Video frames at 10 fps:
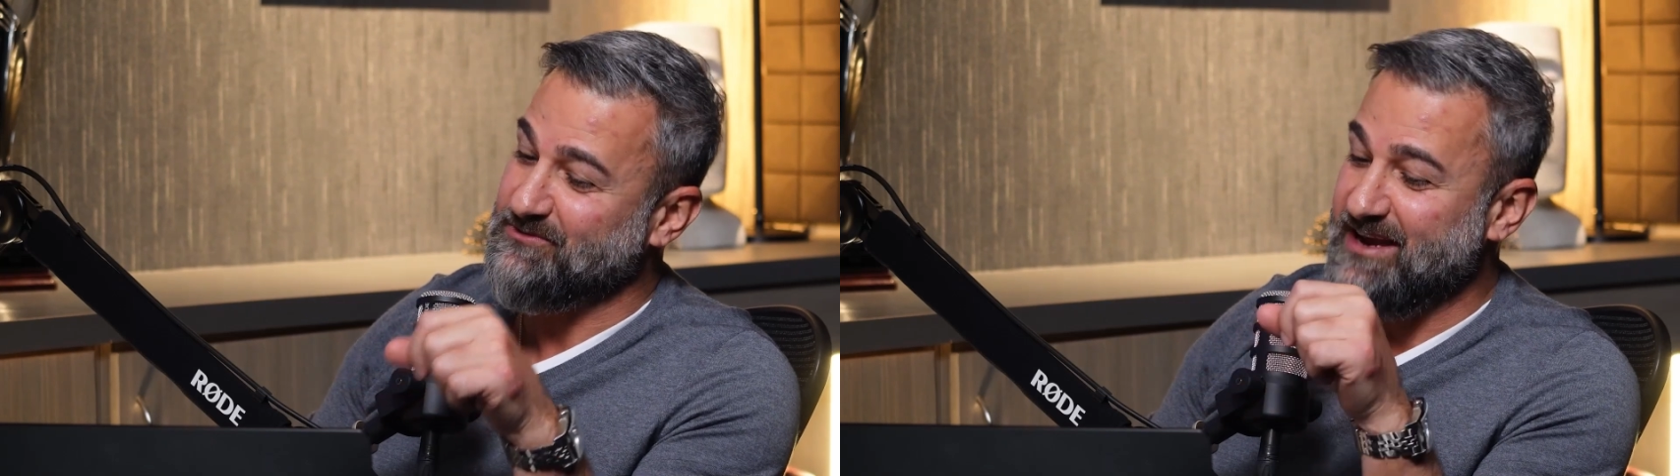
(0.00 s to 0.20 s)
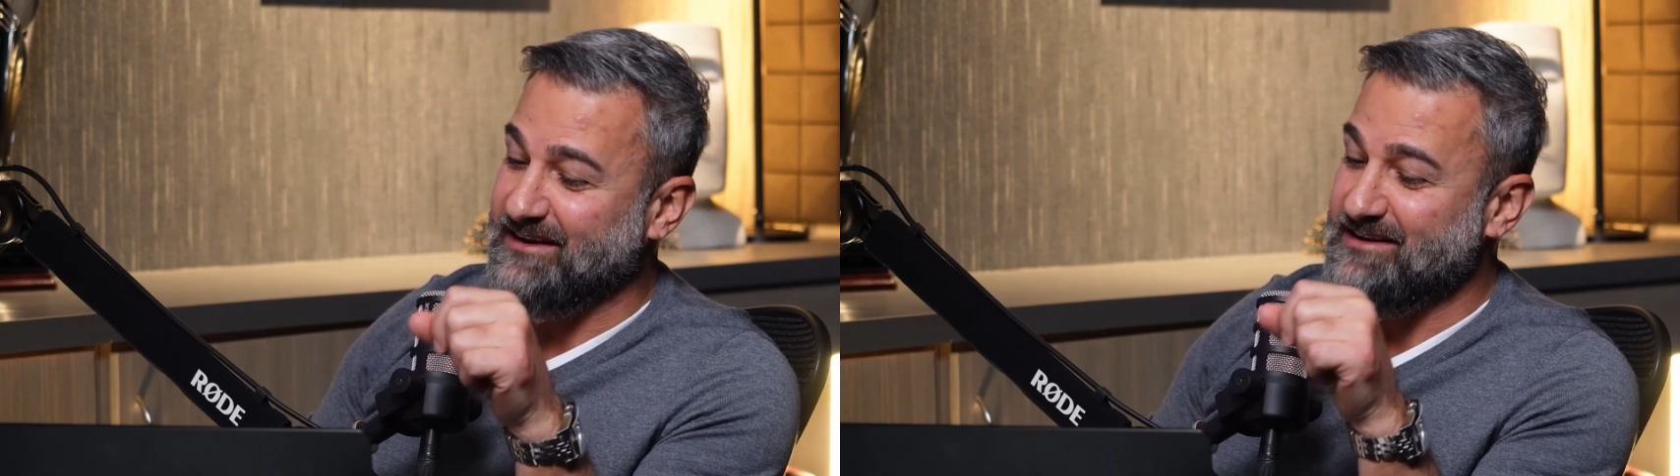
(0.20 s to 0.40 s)

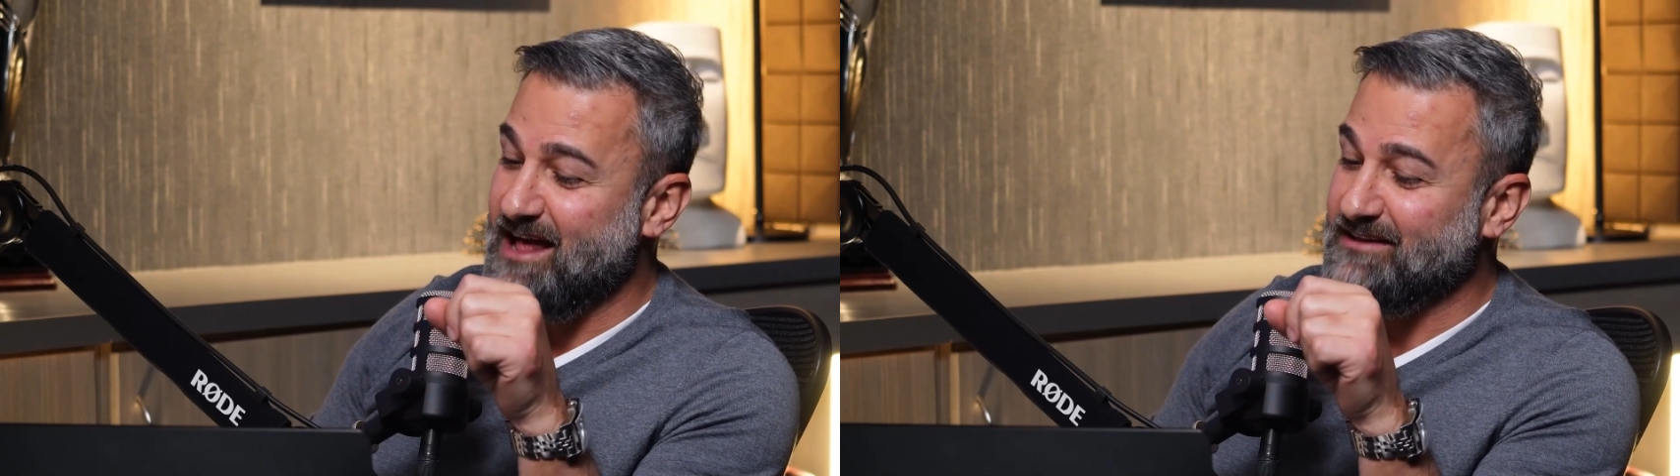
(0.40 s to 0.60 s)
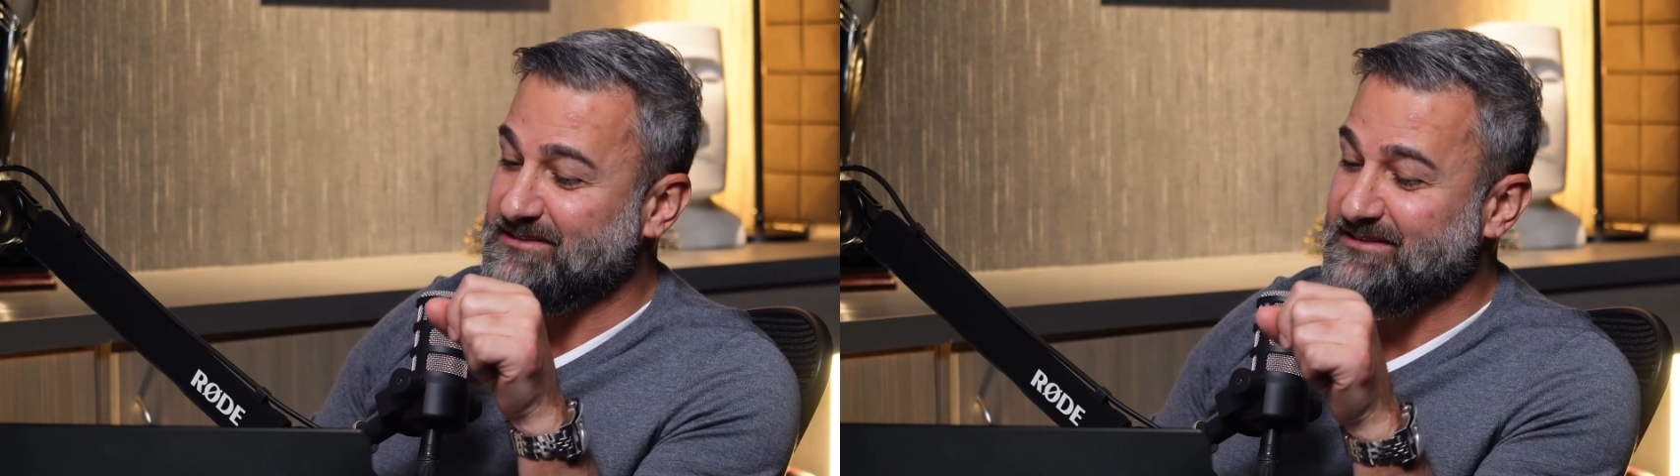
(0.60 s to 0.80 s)

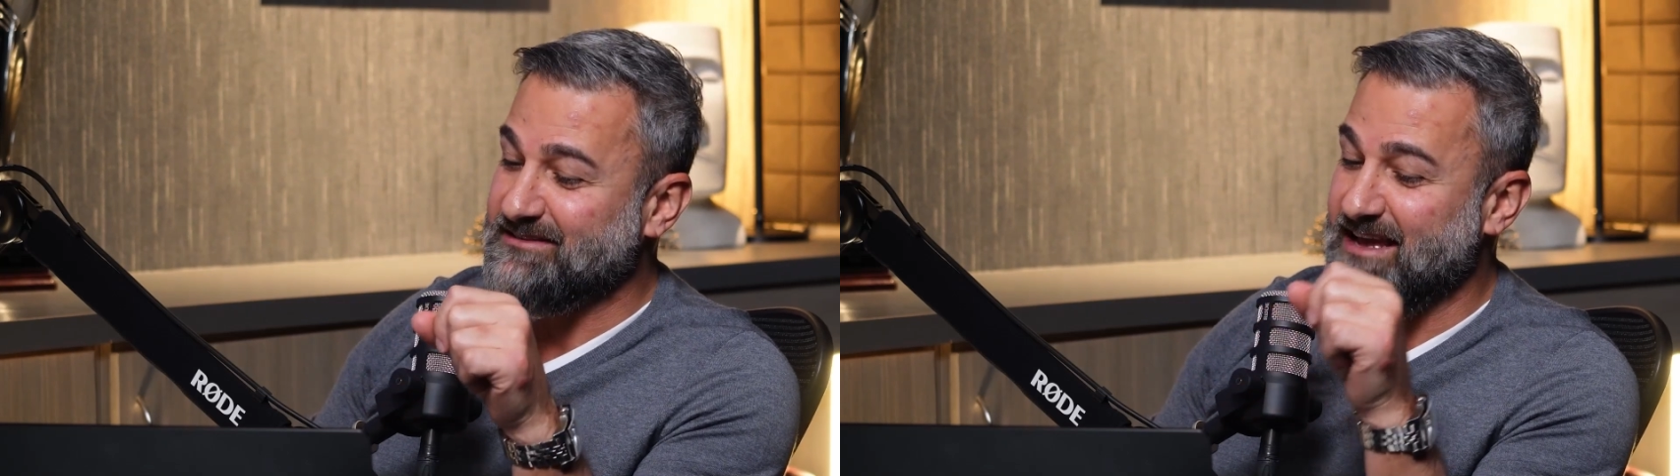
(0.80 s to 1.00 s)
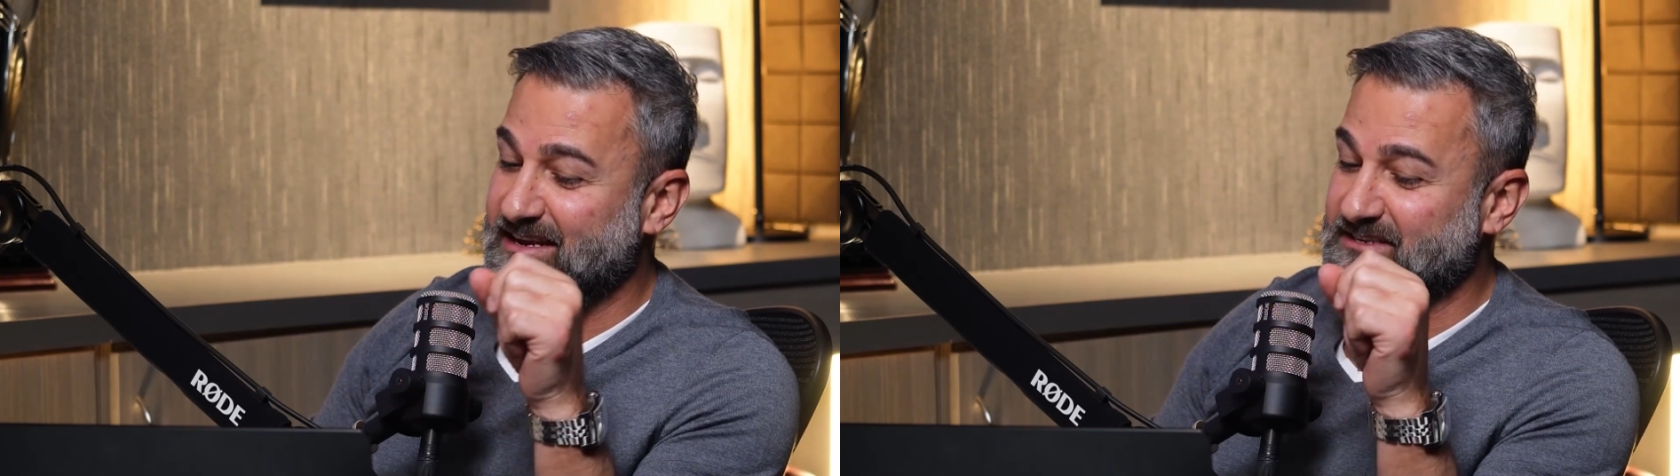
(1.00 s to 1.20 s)

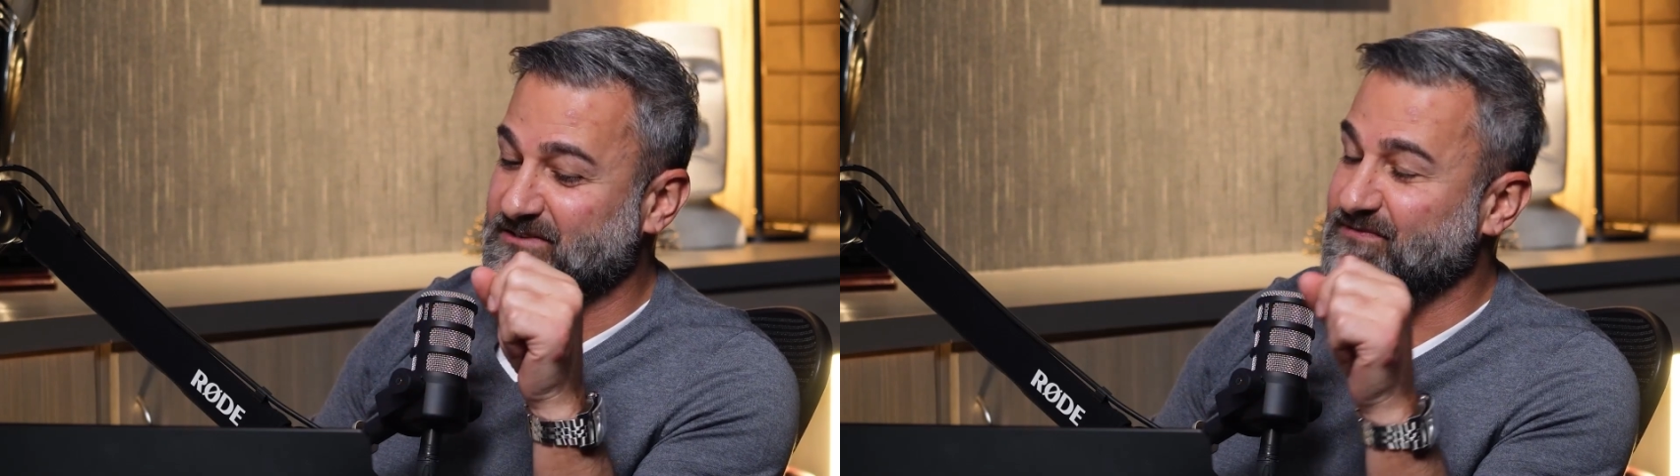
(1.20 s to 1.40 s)
Technologies that he's